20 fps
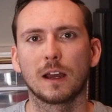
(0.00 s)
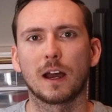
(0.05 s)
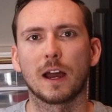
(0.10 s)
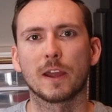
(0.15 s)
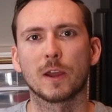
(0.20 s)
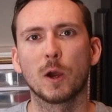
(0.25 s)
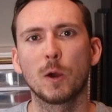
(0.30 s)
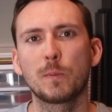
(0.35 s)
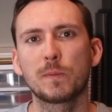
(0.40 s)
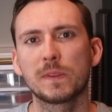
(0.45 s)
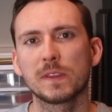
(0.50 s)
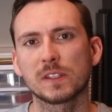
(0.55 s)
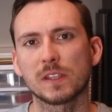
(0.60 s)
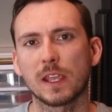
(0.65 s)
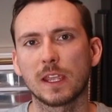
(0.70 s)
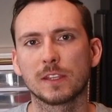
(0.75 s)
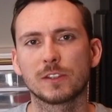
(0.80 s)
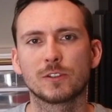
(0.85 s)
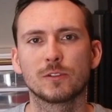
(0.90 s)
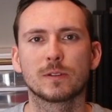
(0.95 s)
I hope this
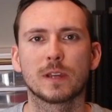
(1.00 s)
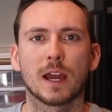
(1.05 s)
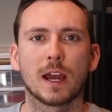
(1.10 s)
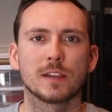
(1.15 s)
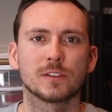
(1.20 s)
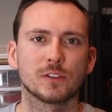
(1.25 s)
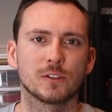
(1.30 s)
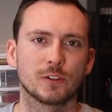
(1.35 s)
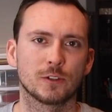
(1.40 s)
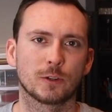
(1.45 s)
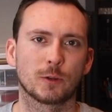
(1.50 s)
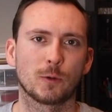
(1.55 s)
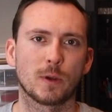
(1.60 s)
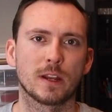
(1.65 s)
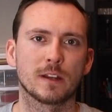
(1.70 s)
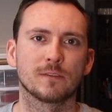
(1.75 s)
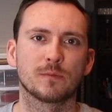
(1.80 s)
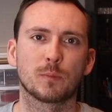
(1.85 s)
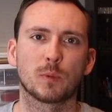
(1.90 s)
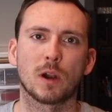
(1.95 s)
aids you guys in your
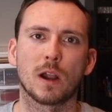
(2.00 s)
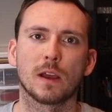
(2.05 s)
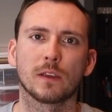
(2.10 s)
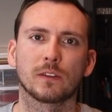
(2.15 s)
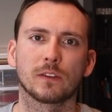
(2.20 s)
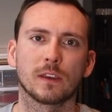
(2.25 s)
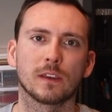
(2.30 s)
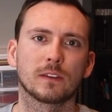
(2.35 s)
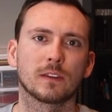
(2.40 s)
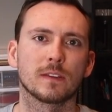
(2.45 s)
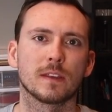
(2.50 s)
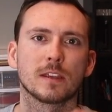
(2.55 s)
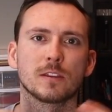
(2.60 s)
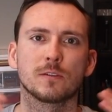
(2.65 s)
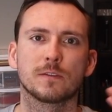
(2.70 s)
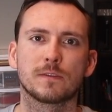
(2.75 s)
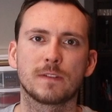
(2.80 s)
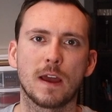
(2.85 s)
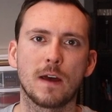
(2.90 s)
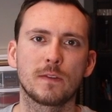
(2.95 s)
creative process and that you
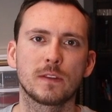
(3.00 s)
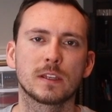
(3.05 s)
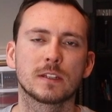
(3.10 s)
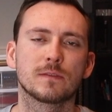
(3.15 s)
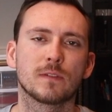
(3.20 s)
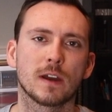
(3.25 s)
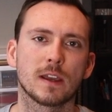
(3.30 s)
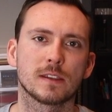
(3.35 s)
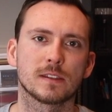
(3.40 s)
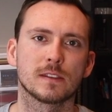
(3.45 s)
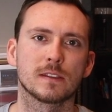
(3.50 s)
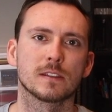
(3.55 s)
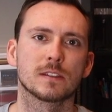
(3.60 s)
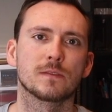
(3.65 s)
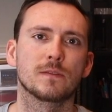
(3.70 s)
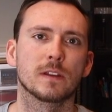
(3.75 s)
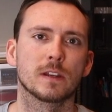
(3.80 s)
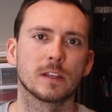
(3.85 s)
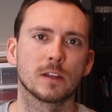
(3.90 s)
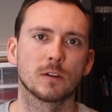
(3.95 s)
found the advice in this
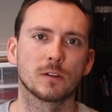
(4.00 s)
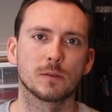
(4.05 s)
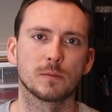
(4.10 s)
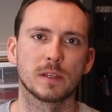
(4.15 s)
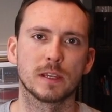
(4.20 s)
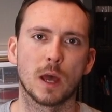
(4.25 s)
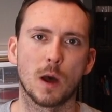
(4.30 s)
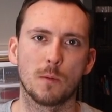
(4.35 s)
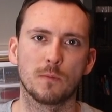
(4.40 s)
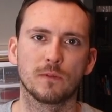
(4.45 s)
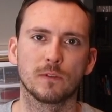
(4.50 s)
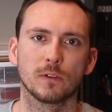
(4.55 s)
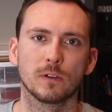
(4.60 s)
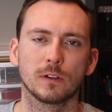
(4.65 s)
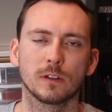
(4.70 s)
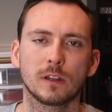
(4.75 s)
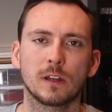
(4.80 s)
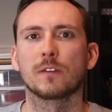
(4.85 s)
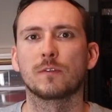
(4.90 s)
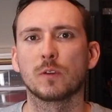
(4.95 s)
video to be
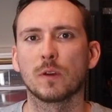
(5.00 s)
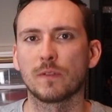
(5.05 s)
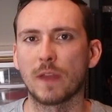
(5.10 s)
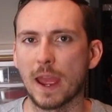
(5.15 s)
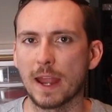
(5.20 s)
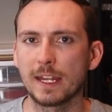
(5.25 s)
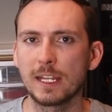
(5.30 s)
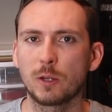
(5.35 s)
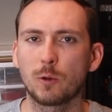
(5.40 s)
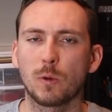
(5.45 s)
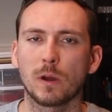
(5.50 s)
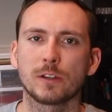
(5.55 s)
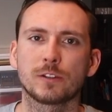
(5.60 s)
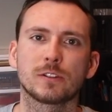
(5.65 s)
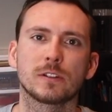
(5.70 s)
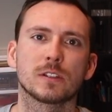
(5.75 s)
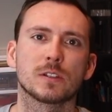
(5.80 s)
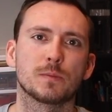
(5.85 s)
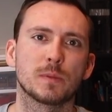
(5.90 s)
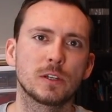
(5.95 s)
helpful. If you have any
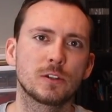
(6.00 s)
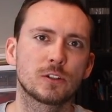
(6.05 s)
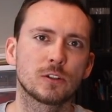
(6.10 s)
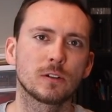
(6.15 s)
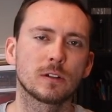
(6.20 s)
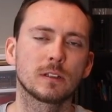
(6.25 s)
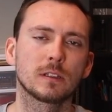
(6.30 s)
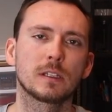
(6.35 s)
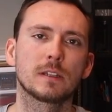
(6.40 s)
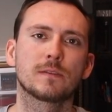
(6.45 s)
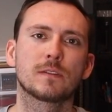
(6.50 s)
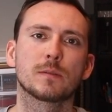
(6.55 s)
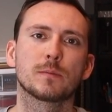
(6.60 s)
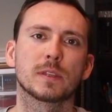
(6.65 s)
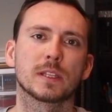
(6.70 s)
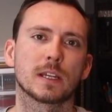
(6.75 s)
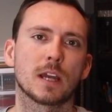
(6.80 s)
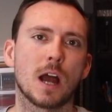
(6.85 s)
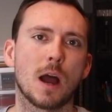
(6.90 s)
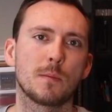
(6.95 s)
questions, be sure to leave them in
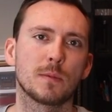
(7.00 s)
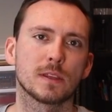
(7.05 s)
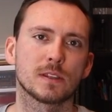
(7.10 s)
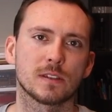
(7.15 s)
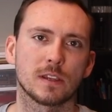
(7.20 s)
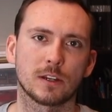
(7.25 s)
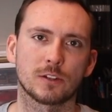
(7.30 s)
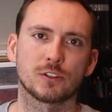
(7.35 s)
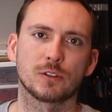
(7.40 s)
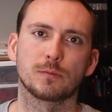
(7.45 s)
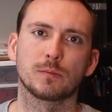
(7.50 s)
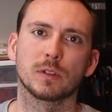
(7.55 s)
the comments section